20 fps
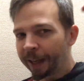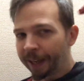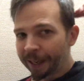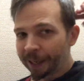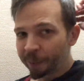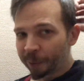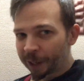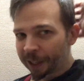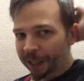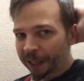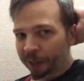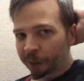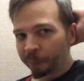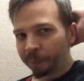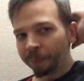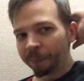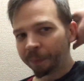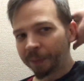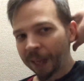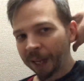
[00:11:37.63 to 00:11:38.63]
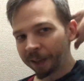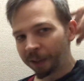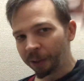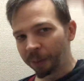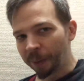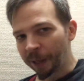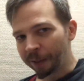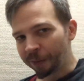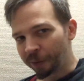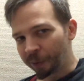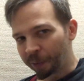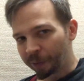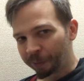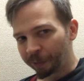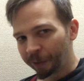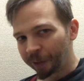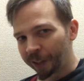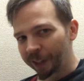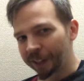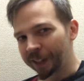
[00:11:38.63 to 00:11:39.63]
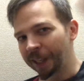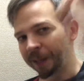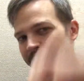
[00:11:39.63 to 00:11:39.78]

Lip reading: Anyway, that'll about do it for this.